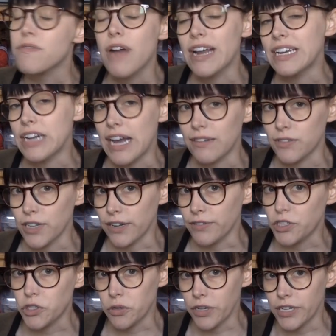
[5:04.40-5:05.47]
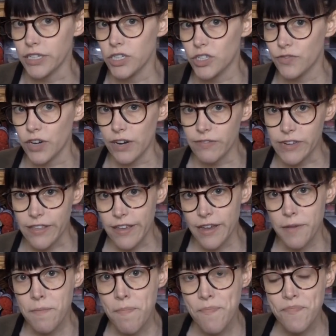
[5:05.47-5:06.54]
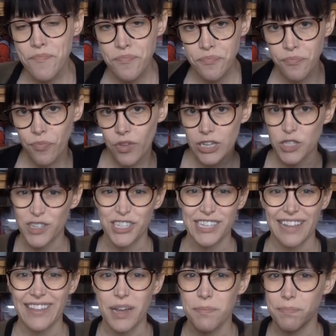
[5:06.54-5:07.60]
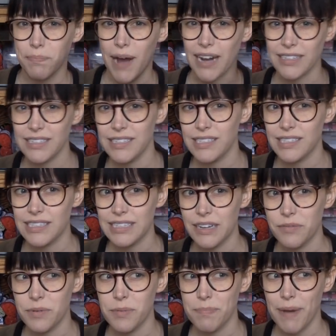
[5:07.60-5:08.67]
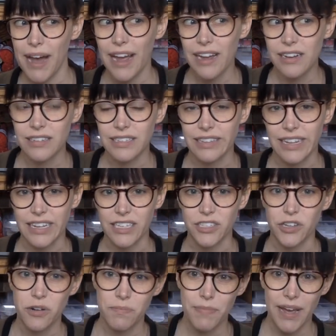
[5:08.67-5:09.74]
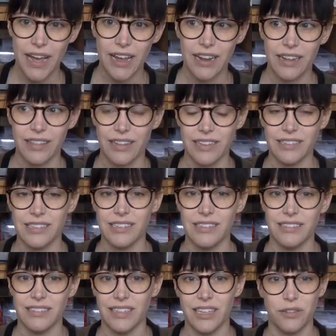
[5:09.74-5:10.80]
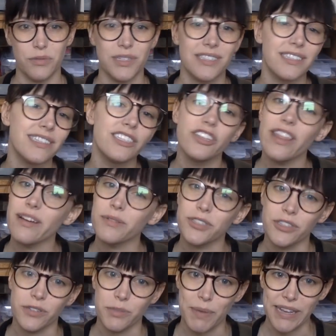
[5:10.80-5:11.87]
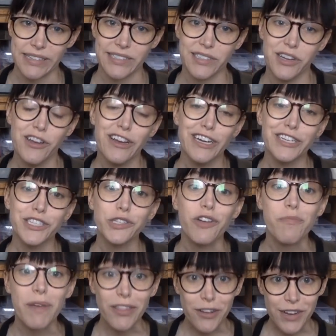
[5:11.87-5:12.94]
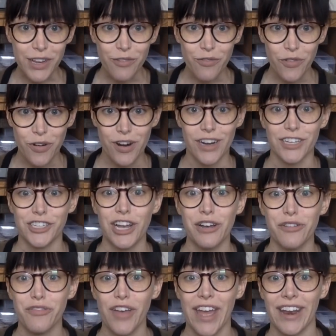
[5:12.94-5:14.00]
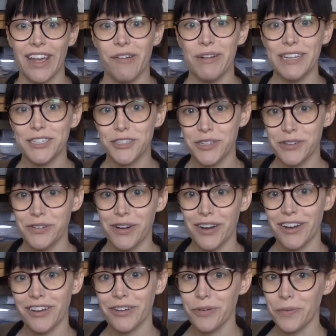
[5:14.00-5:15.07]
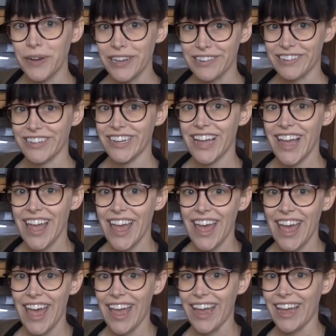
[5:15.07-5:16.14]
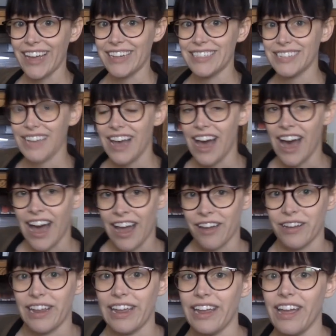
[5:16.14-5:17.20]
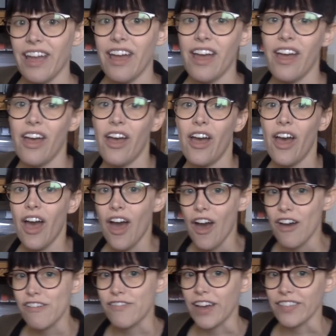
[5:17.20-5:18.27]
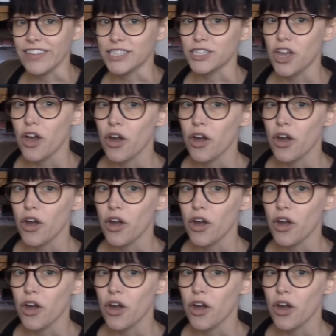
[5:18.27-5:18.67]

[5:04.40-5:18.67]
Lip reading: I didn't have enough storage for everything. So I just had like boxes that would pile and like a tote bag, and then there was no space. So I've been looking for a shelf, and I went to Goodwill and I found this